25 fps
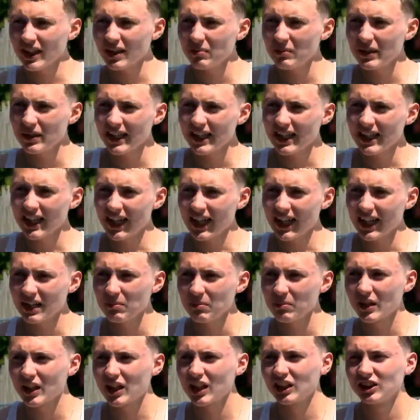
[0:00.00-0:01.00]
to be
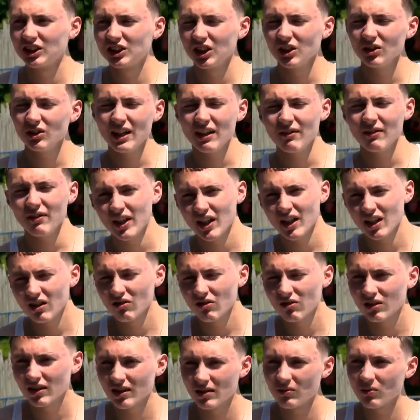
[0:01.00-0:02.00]
kind because you never know
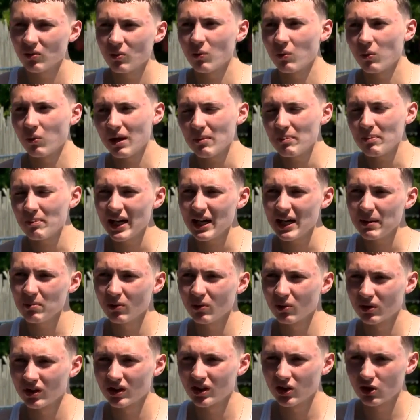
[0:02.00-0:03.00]
when what
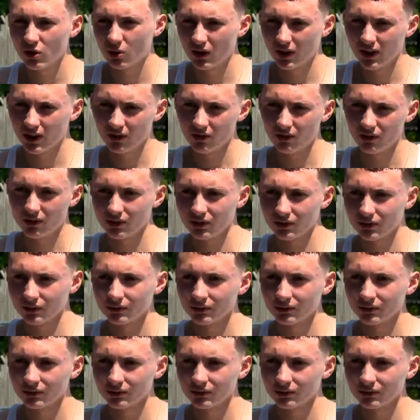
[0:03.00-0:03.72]
people is going through.